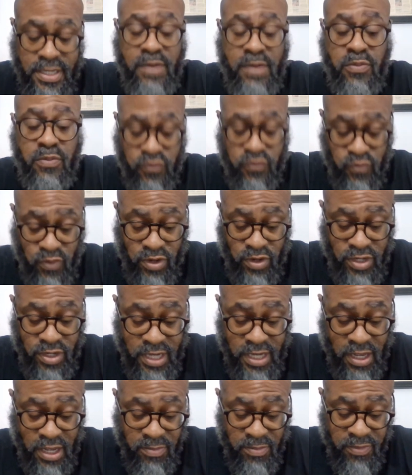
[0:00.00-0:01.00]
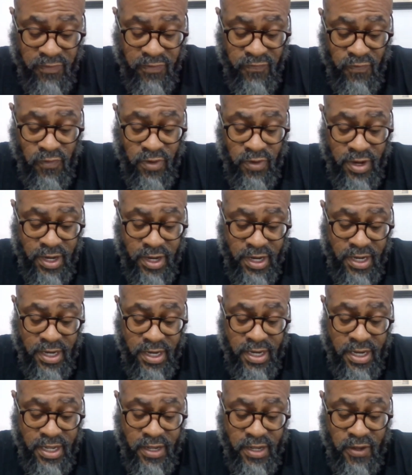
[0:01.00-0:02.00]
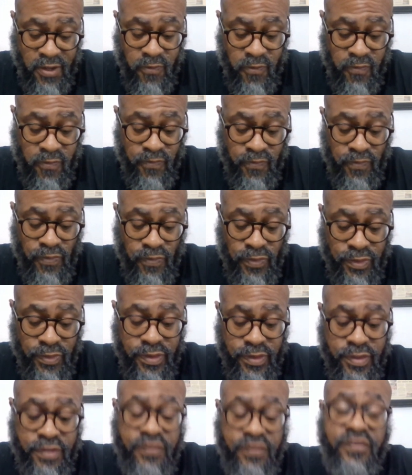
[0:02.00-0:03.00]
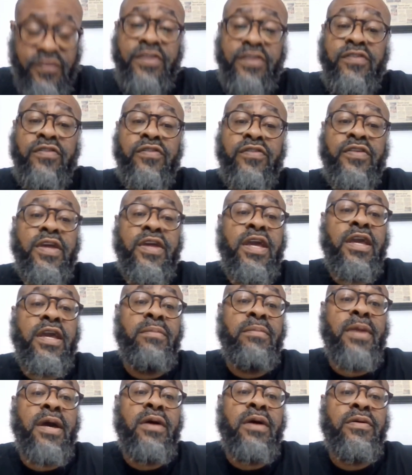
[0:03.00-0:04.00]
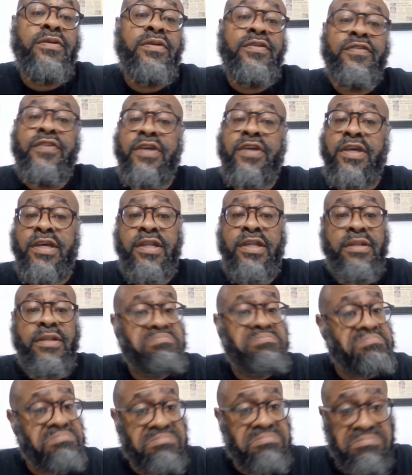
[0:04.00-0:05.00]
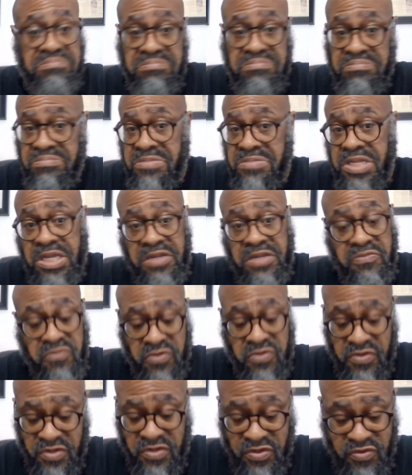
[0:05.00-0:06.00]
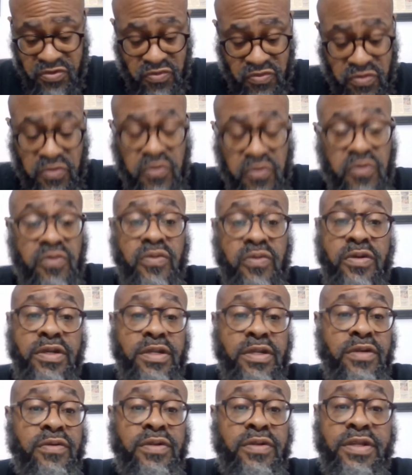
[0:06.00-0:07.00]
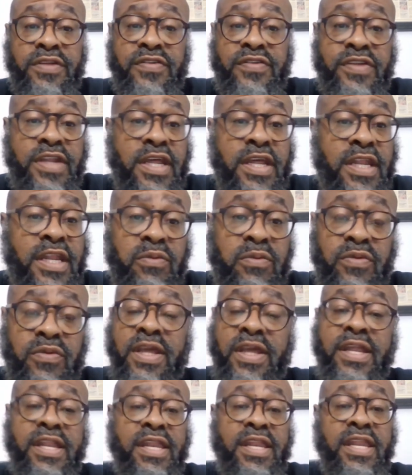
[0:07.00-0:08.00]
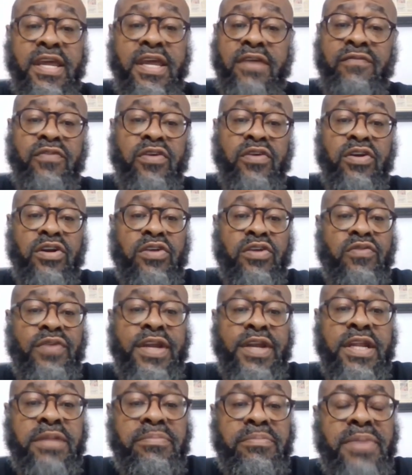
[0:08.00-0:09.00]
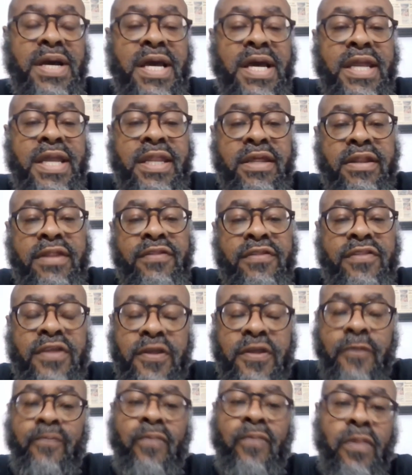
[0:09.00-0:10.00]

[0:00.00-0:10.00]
was worked out beforehand. Now, the Sixers came out and said that wasn't true. You know, this and that. They never agreed upon anything.